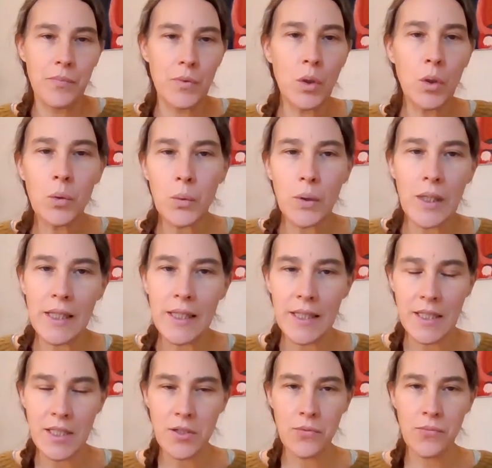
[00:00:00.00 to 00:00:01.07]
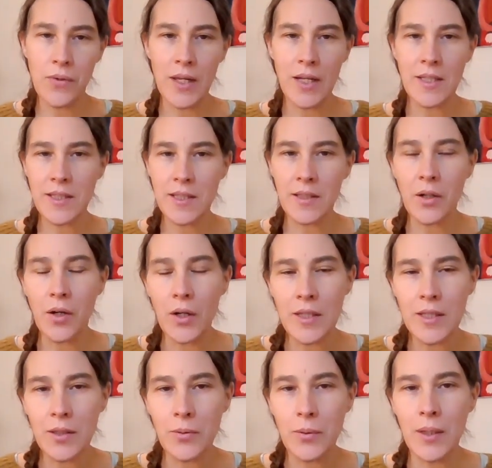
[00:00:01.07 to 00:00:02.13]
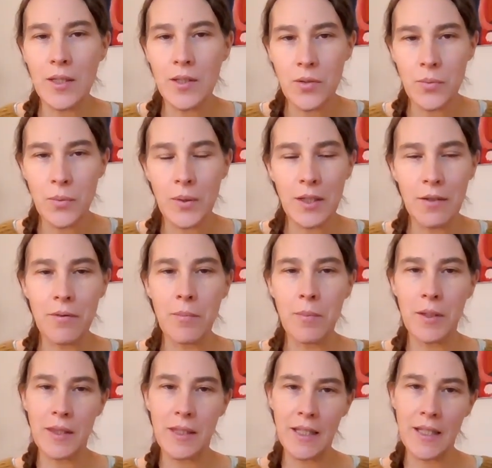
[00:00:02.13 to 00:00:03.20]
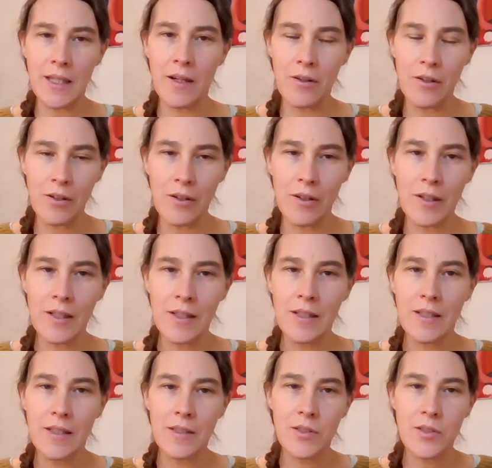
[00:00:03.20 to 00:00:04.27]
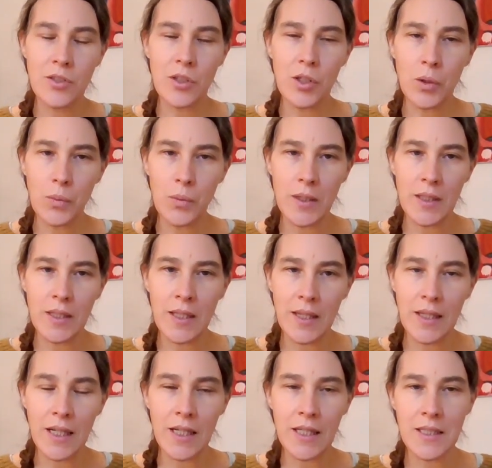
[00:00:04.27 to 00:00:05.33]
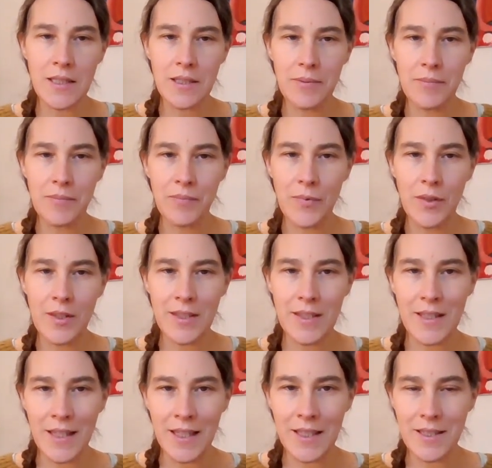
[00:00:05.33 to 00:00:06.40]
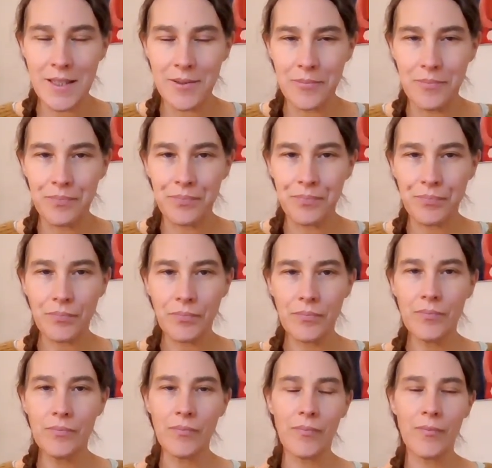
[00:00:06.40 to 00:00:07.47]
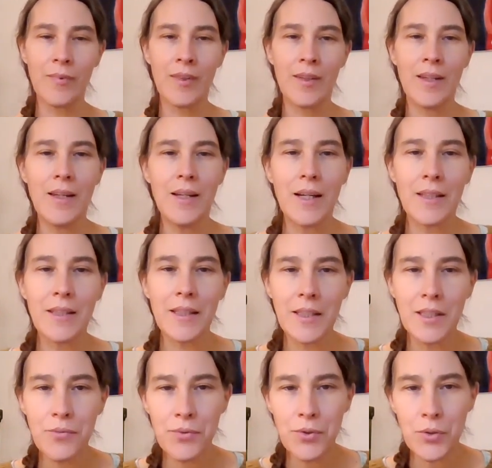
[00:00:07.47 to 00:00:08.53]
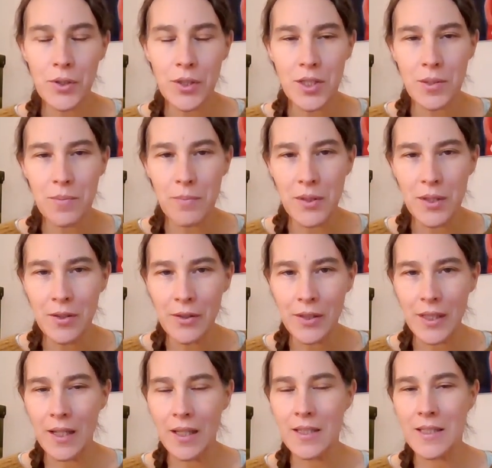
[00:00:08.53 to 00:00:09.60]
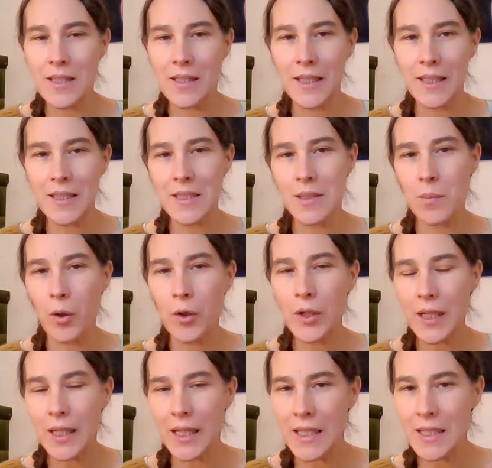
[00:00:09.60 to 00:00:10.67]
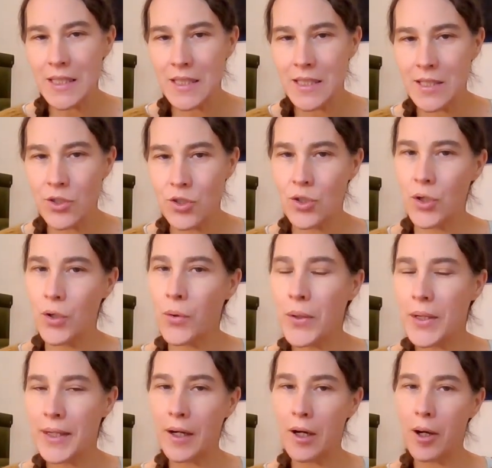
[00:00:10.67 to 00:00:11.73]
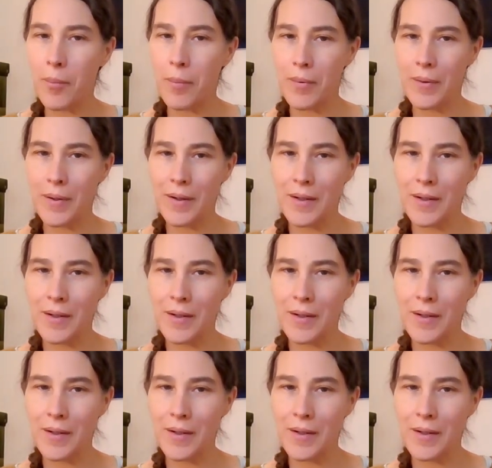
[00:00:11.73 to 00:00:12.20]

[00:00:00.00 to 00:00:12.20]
not willing to face the consequences, whatever, but they are stuck within that state. And then if you experience like a demonic entity showing up,